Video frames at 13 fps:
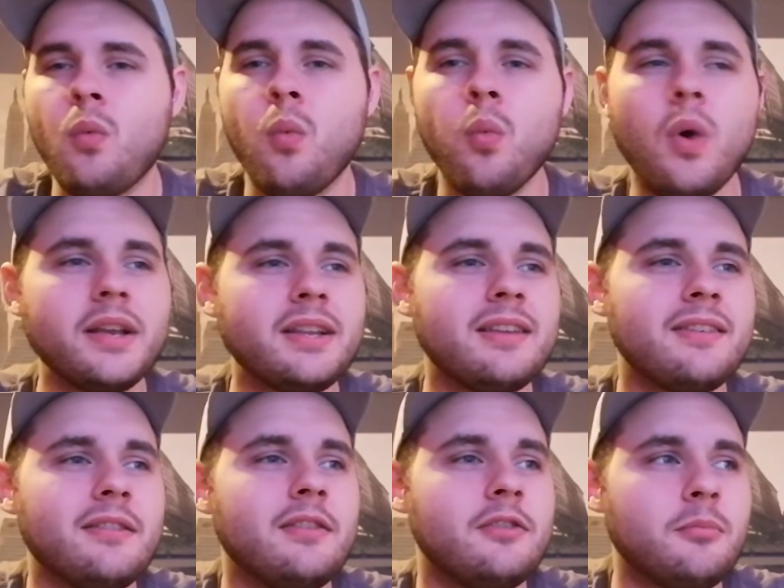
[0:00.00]
what
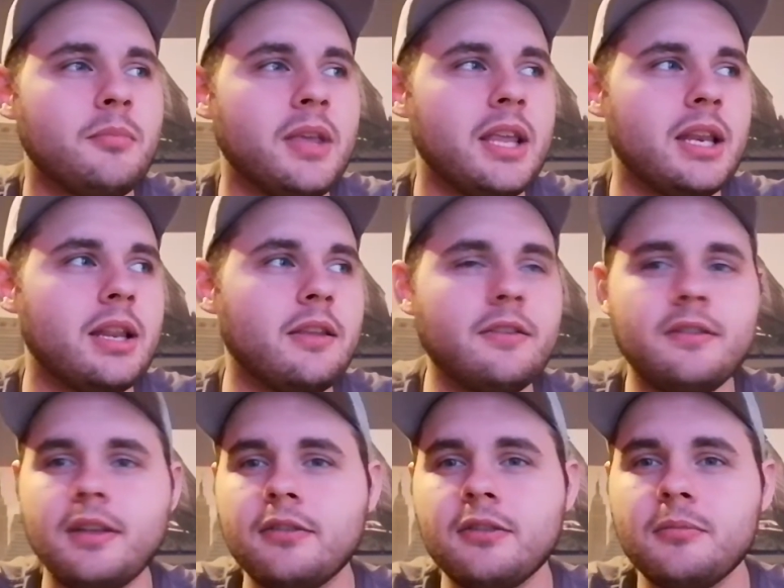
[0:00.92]
does this mean?
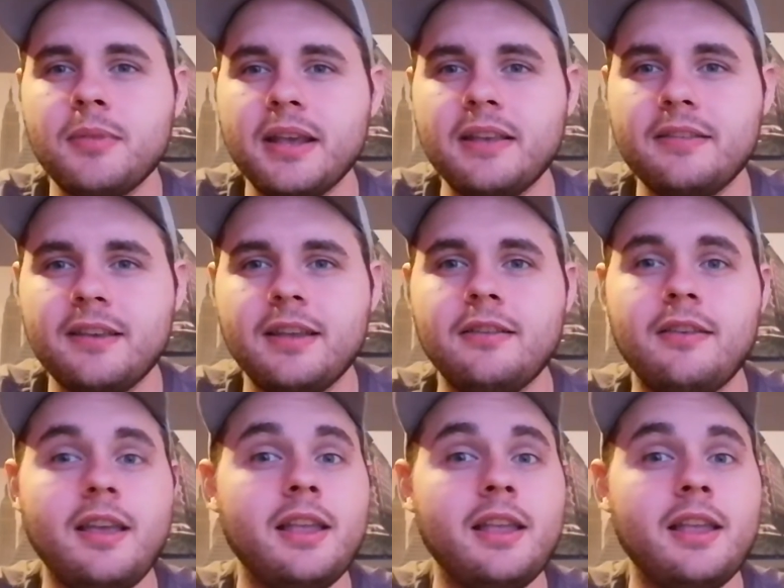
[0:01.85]
This doesn't make sense.